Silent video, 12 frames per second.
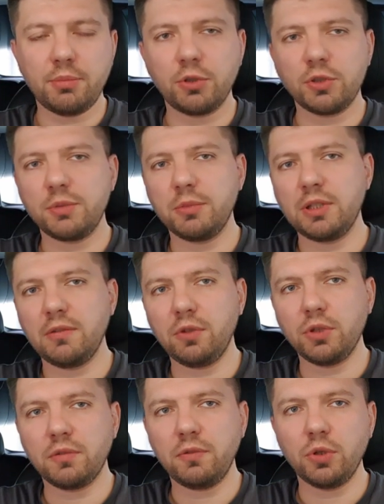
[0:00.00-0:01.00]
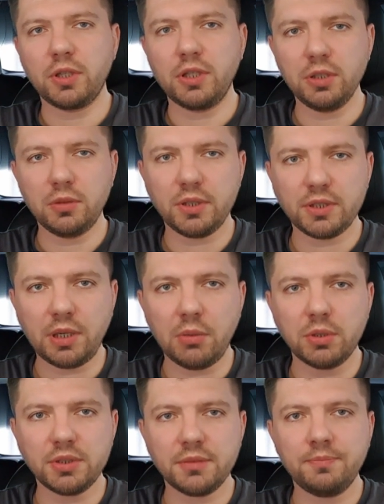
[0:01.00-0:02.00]
approximately 44 kilowatt
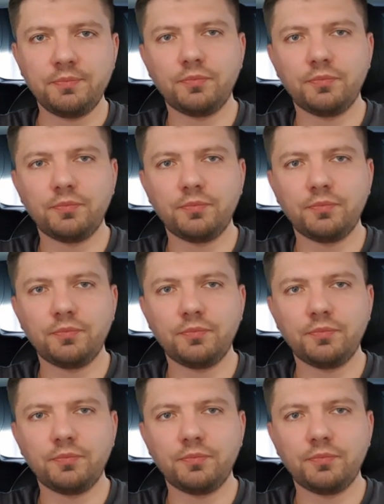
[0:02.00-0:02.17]
hours,